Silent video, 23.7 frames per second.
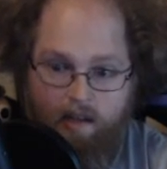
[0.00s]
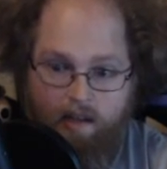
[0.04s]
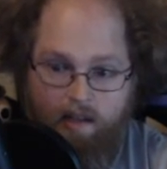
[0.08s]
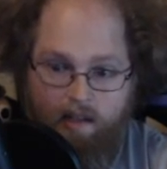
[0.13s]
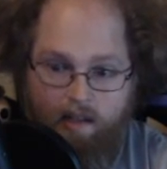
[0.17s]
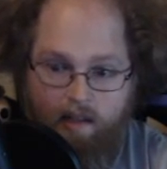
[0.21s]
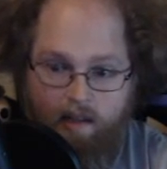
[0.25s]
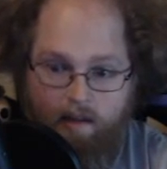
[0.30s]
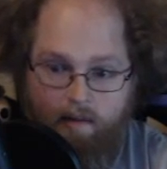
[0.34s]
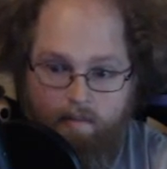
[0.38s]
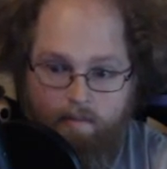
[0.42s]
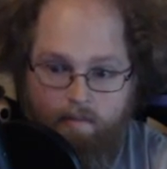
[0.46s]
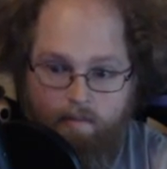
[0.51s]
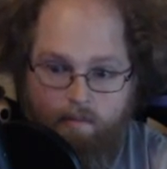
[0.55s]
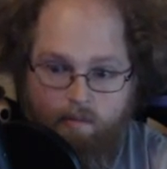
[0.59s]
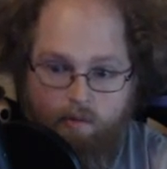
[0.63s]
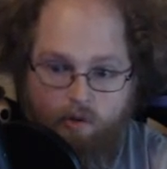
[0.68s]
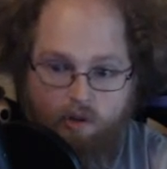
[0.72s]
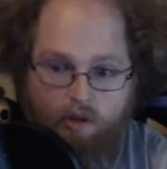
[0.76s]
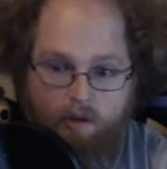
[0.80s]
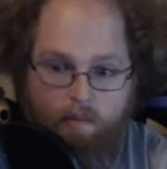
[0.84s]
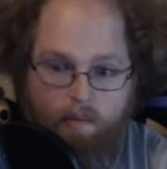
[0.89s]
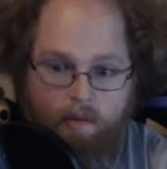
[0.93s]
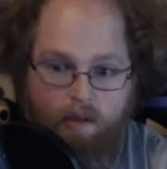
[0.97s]
Like, you
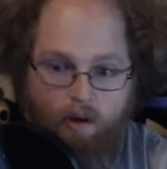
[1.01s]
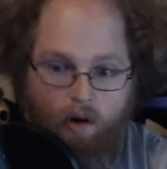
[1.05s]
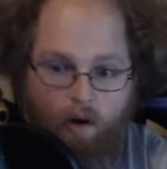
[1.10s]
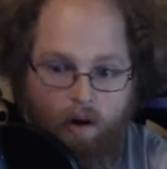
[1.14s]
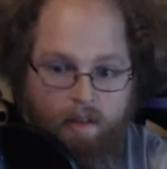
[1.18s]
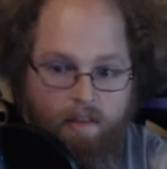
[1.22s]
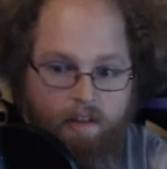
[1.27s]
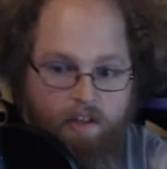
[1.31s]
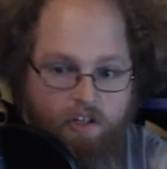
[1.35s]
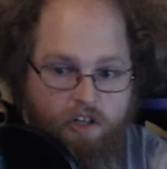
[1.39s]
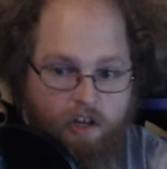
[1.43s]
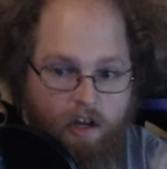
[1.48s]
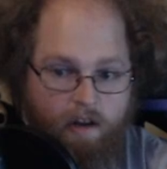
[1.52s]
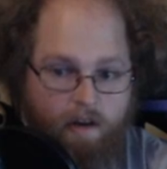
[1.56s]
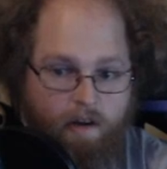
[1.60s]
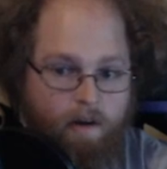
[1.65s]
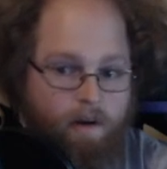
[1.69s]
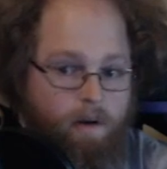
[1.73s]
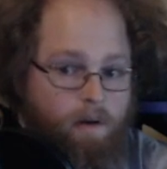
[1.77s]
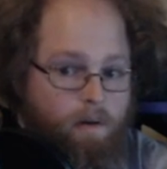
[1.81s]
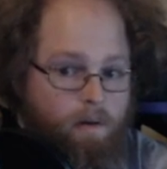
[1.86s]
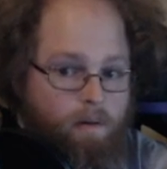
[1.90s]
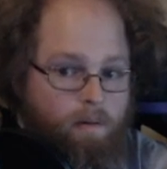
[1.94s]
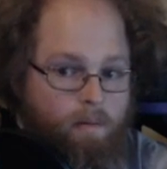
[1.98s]
could be on the
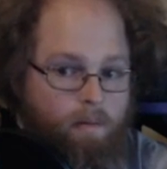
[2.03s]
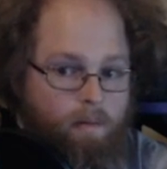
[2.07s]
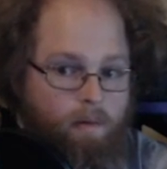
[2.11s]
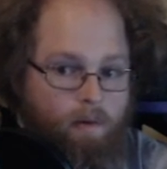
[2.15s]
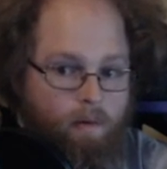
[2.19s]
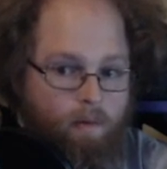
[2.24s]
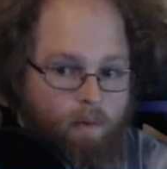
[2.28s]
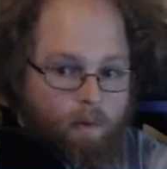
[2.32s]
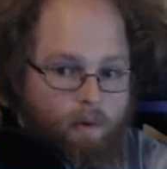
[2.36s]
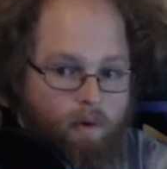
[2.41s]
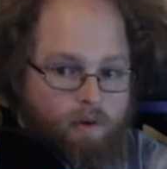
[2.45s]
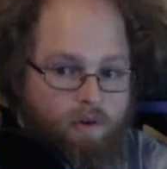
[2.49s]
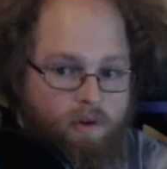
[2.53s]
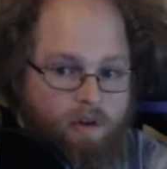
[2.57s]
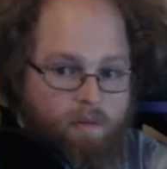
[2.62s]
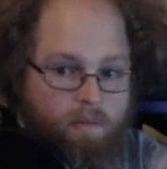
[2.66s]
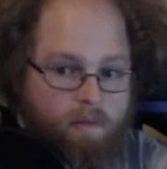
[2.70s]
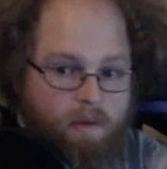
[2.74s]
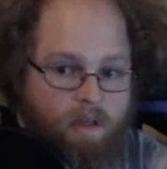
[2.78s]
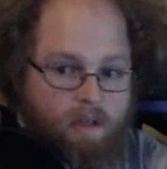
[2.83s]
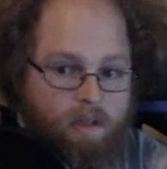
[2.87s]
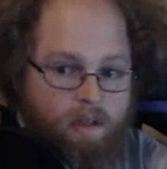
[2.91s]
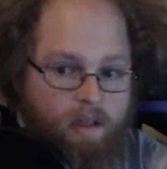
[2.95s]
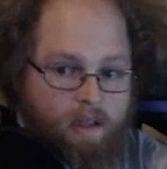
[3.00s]
checker, or you can
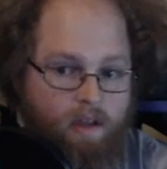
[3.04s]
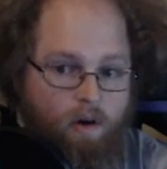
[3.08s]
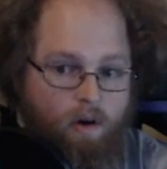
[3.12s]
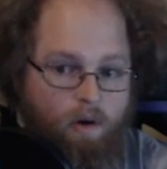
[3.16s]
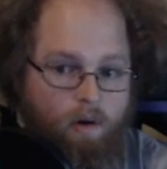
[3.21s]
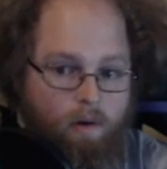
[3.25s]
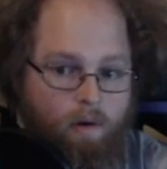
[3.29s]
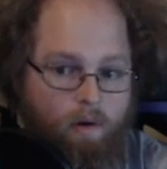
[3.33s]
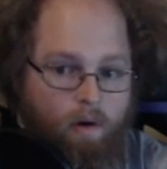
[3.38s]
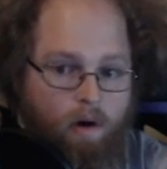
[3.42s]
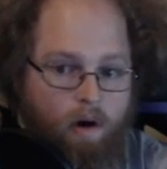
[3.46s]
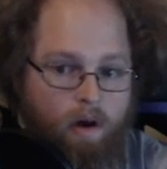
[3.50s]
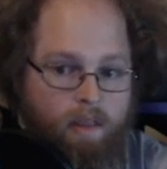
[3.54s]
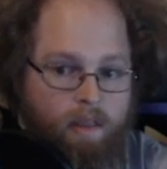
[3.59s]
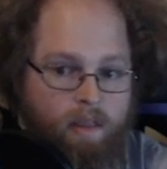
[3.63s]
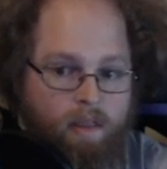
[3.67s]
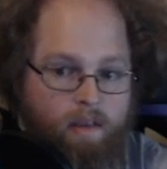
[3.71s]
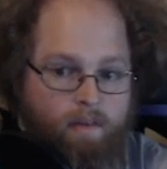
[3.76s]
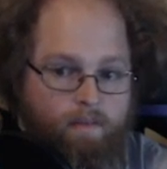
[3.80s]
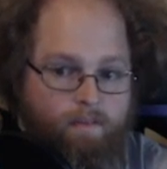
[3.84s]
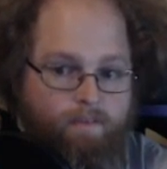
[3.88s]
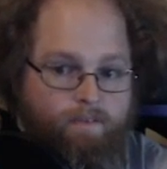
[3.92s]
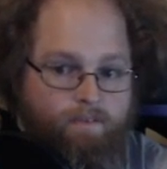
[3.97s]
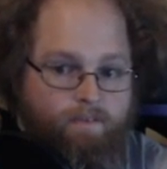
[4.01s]
be, like, on the
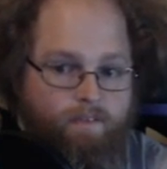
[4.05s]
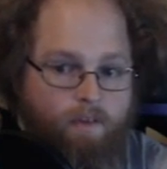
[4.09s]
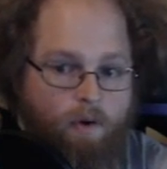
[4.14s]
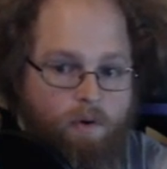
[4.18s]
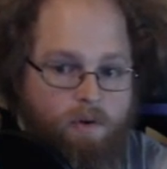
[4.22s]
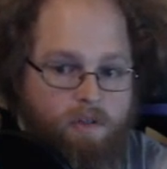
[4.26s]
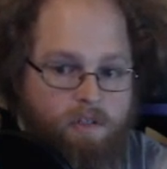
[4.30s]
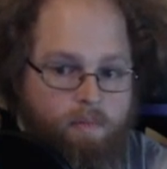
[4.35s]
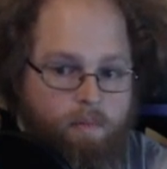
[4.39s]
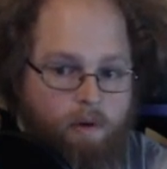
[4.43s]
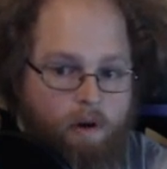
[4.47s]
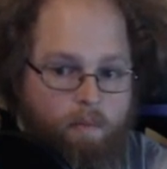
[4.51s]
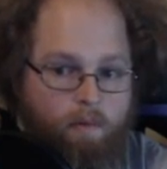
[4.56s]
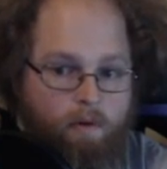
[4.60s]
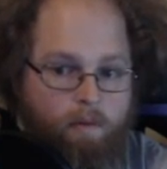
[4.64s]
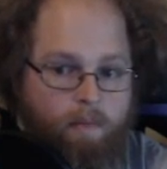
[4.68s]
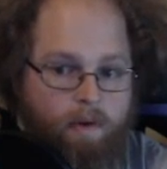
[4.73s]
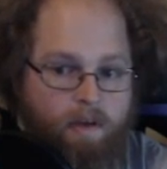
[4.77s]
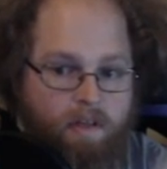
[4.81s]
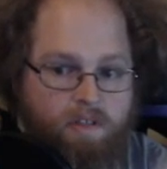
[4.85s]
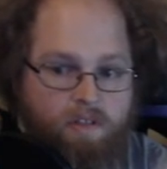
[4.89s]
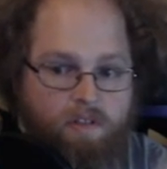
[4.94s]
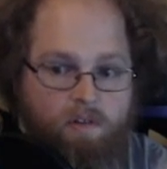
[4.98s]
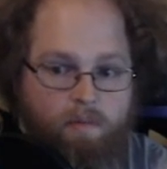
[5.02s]
first purple
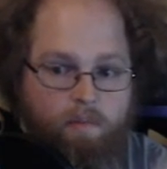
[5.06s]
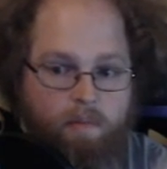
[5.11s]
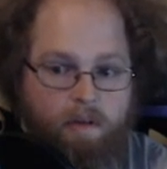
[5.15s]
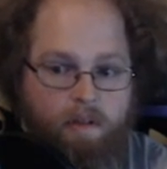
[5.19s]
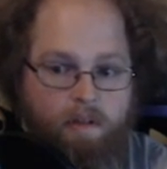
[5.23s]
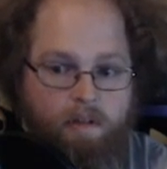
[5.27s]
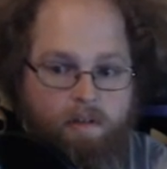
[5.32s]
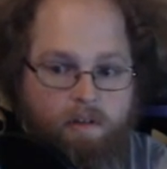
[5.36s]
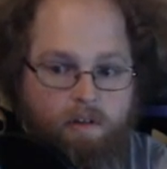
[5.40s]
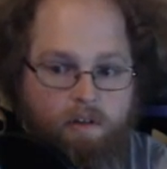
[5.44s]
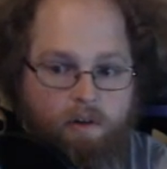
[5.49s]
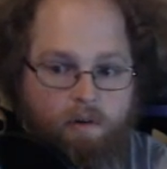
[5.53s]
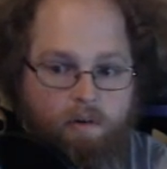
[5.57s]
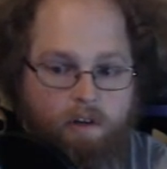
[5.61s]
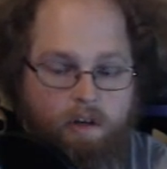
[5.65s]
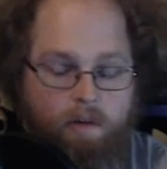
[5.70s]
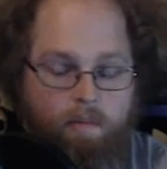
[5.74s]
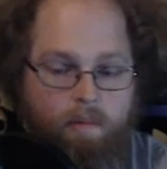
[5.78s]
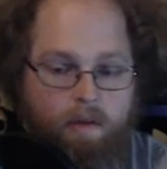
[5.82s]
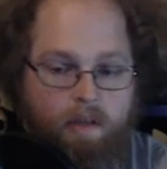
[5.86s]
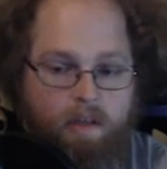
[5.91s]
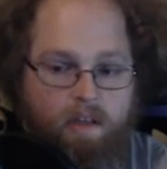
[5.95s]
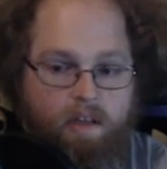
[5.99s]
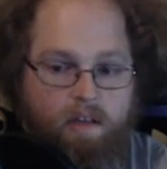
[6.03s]
pixel, but you don't want to
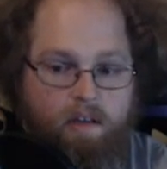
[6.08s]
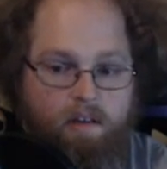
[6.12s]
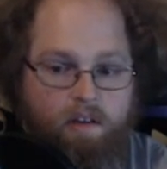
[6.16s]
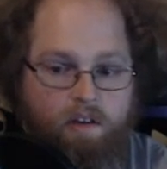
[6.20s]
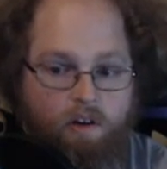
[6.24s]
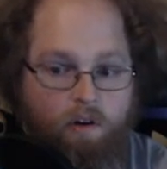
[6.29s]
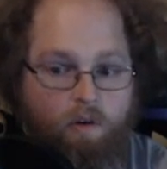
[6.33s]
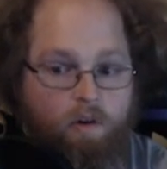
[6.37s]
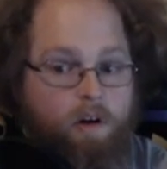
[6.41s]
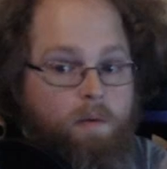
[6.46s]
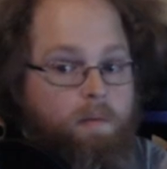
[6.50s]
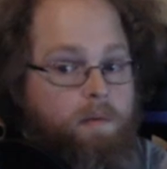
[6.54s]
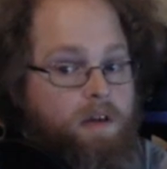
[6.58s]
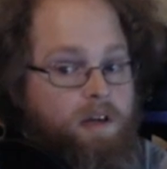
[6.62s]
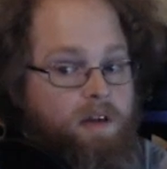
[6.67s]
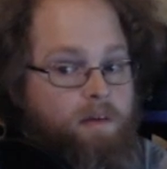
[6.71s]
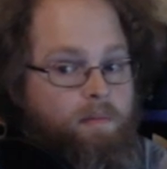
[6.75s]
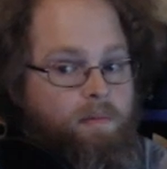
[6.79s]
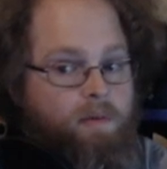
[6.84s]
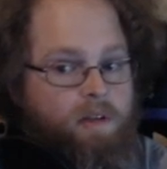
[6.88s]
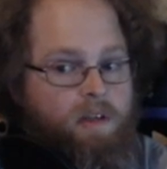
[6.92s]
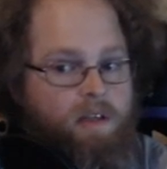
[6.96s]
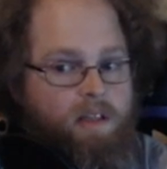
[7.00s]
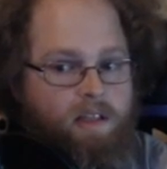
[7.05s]
be
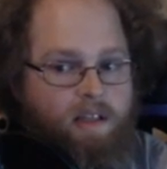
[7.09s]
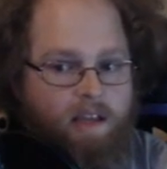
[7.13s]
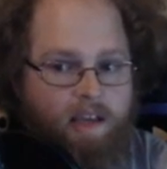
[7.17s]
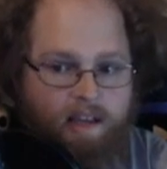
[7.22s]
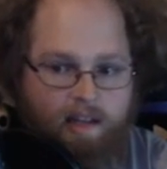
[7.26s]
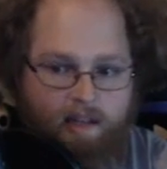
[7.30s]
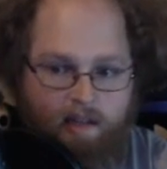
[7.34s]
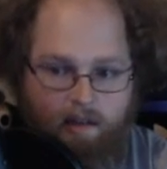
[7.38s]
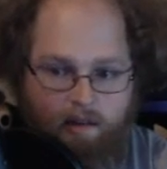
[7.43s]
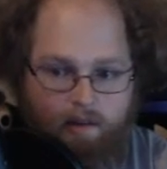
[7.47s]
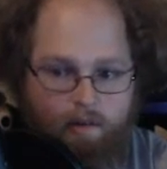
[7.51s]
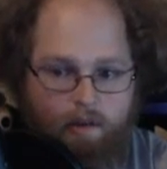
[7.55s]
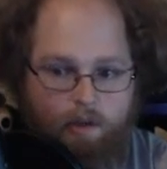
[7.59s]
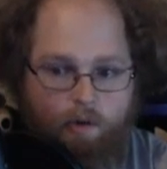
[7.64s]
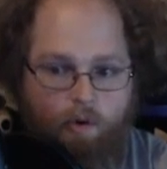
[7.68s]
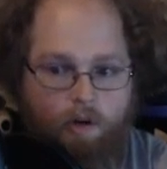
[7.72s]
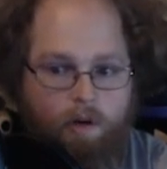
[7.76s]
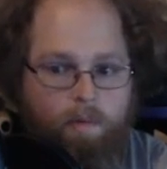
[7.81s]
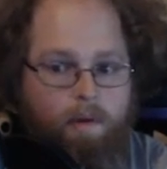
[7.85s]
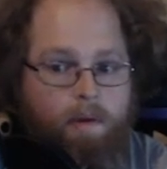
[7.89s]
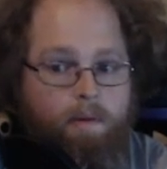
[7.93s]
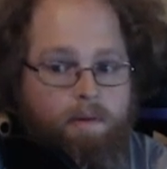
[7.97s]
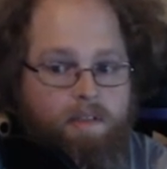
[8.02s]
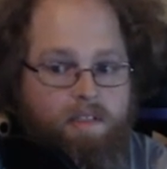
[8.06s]
completely hidden. You want to
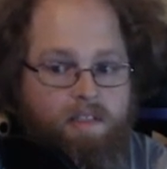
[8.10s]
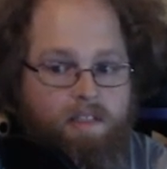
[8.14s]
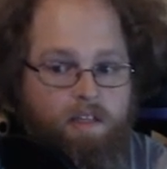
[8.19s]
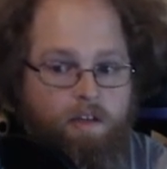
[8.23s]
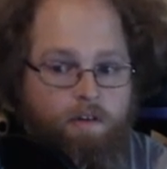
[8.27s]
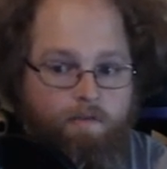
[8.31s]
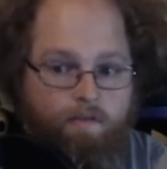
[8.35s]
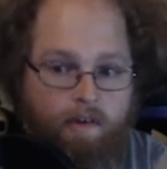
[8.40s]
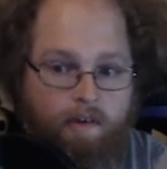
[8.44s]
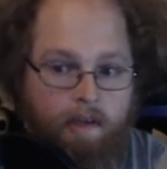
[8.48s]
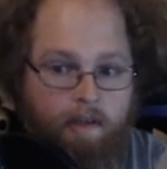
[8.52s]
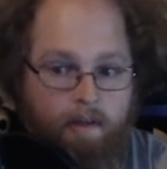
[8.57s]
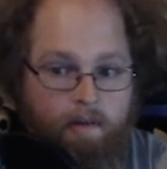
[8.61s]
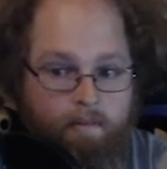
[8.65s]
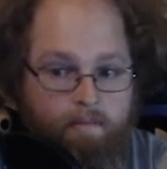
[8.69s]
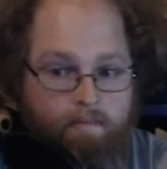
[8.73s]
be able to see your feet.